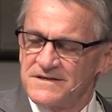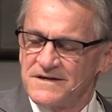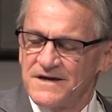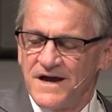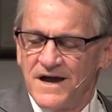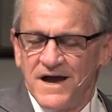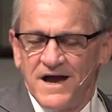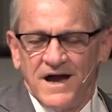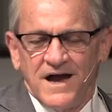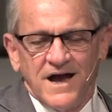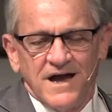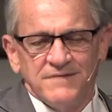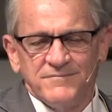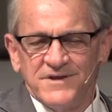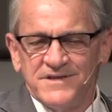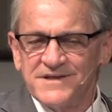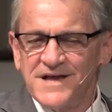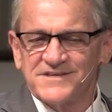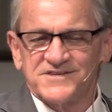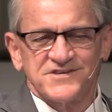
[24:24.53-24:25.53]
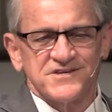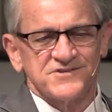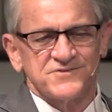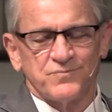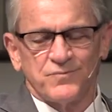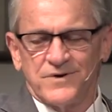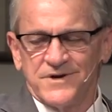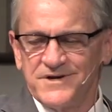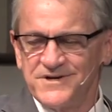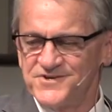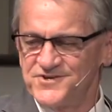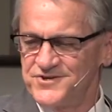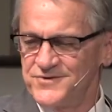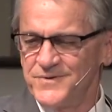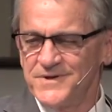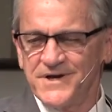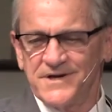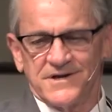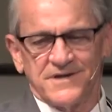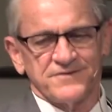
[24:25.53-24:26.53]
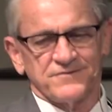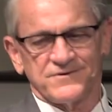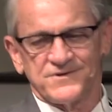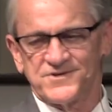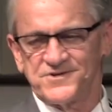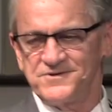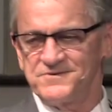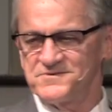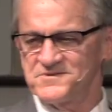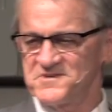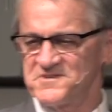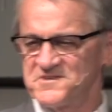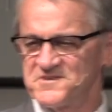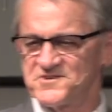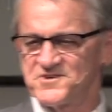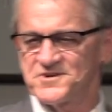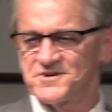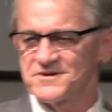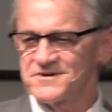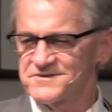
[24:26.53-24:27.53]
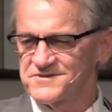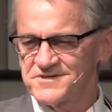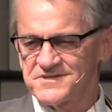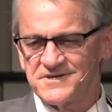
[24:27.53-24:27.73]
I mean, that's just one issue. We have got other issues in the church